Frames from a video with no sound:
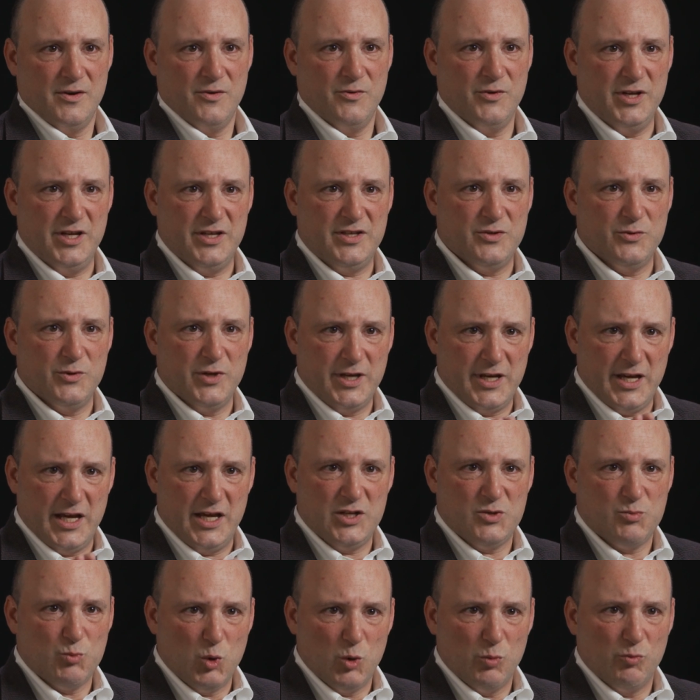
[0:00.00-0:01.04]
We need to
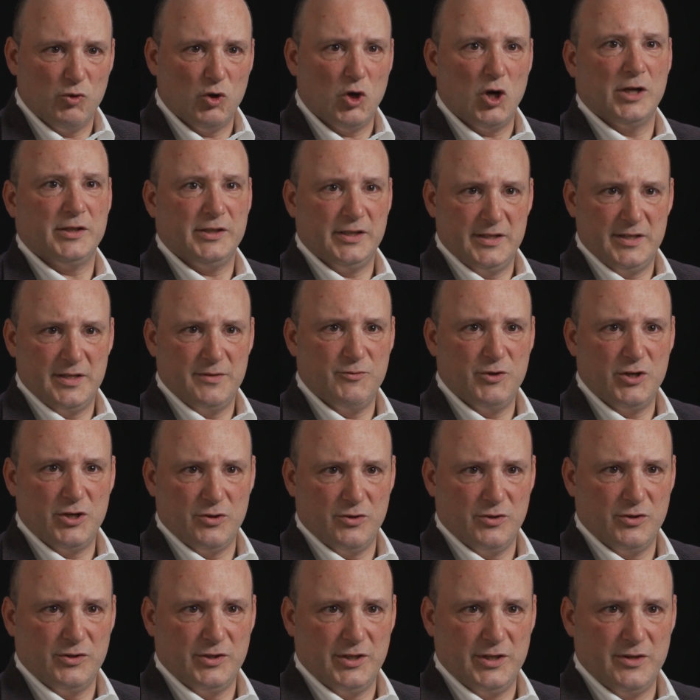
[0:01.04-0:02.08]
engage more broadly than we
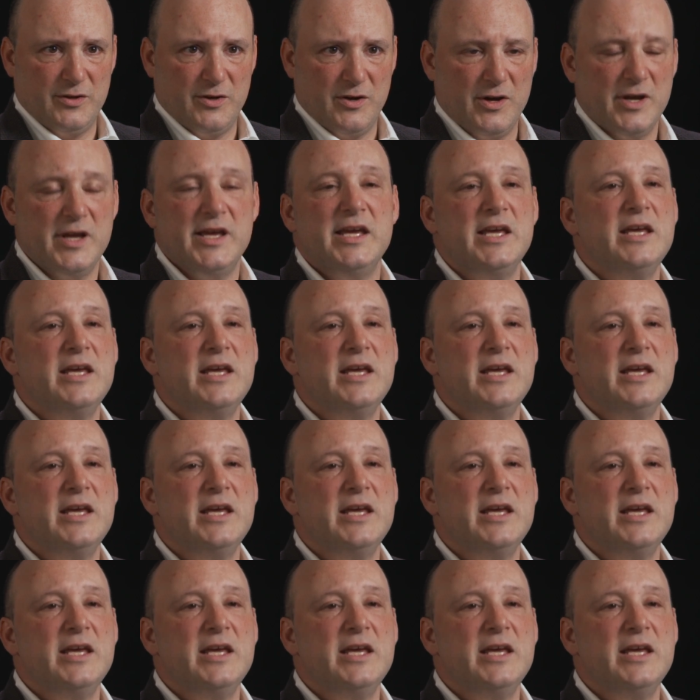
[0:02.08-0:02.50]
currently are.